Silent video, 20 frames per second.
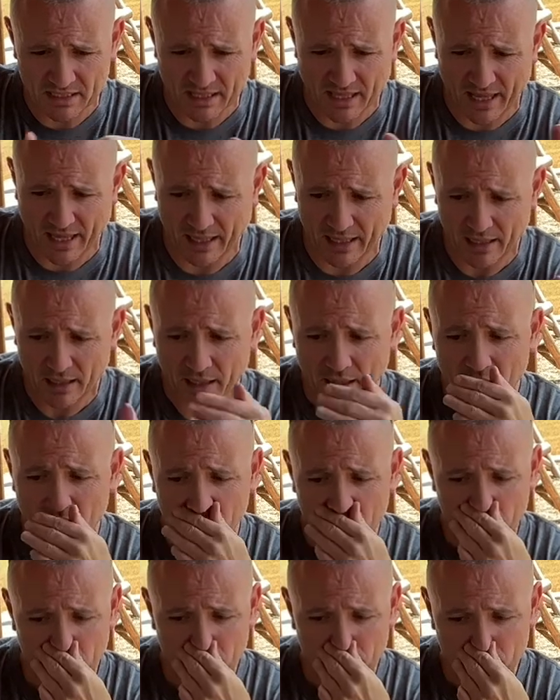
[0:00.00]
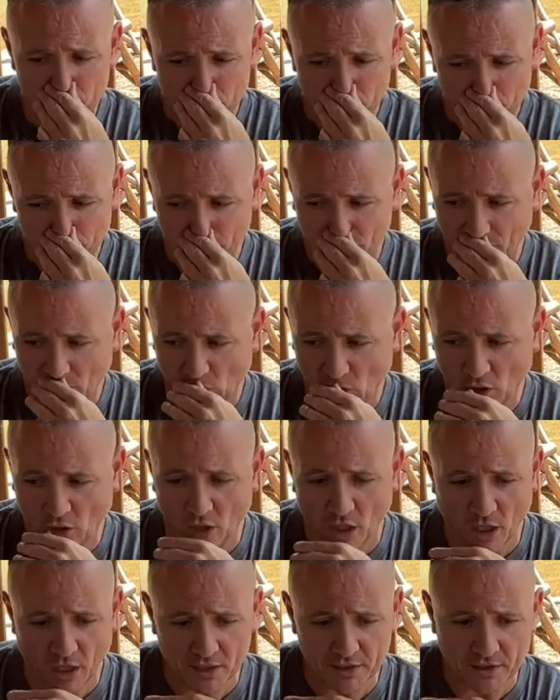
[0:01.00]
that
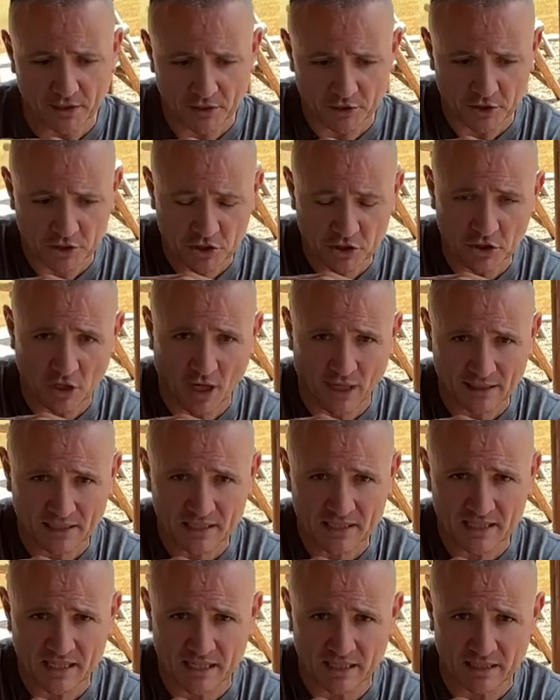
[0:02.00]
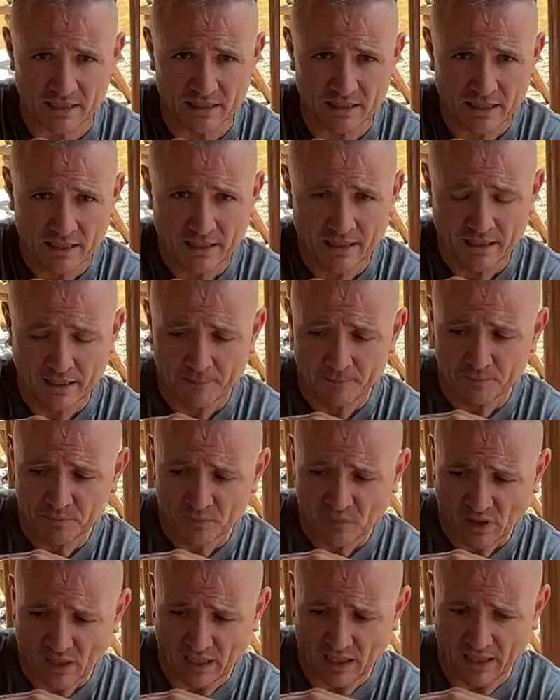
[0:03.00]
on the stock seat,
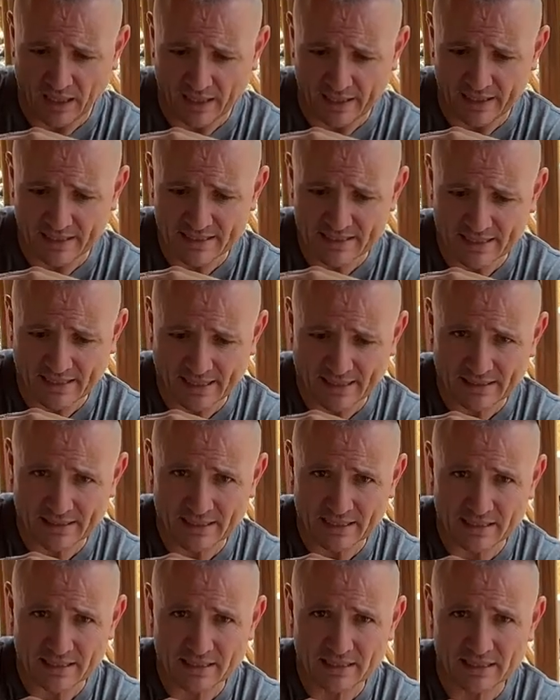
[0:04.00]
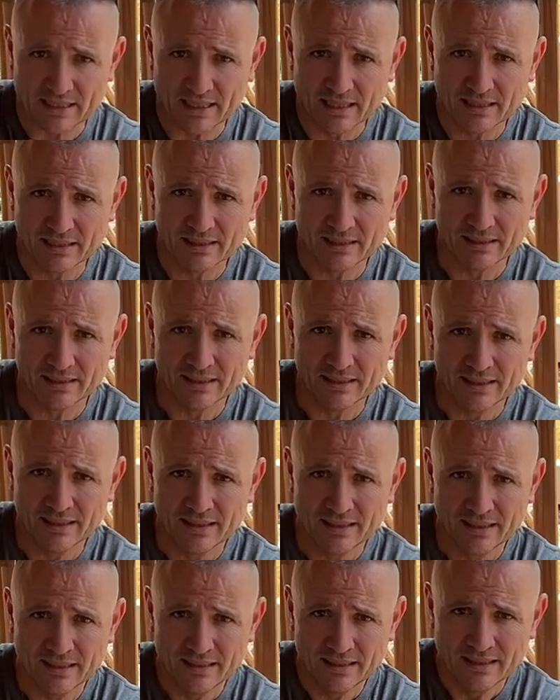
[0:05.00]
it's got this
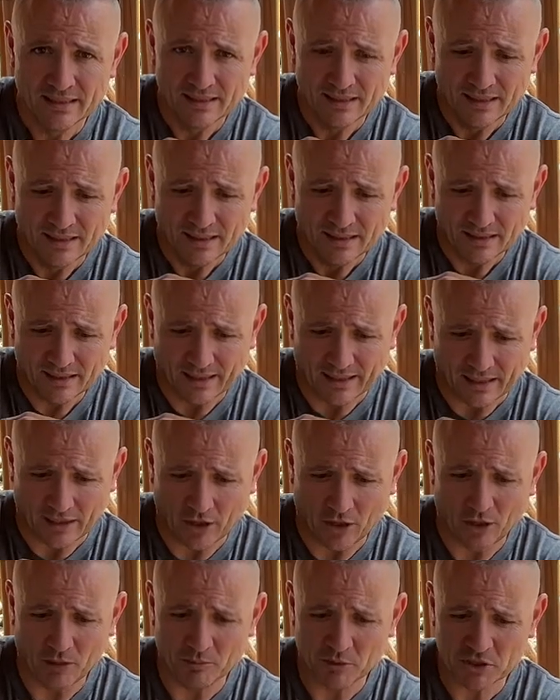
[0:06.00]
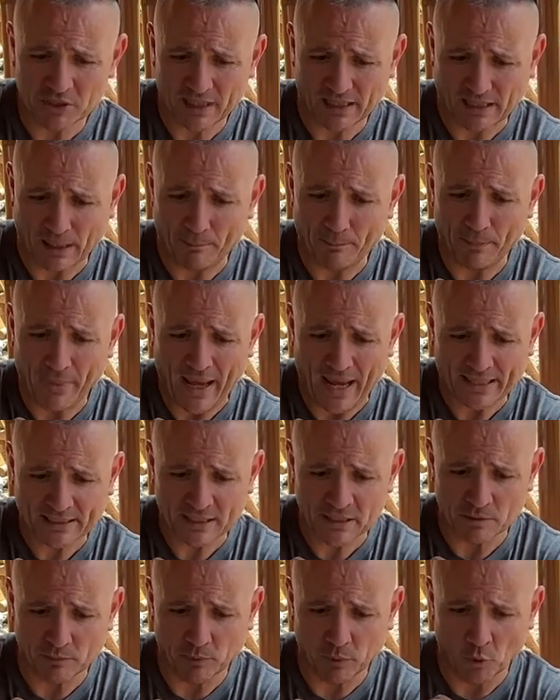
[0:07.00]
like almost like a back
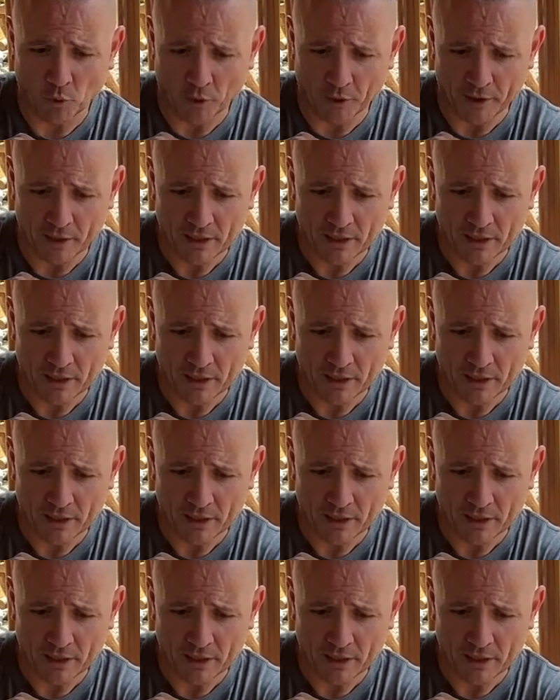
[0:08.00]
support.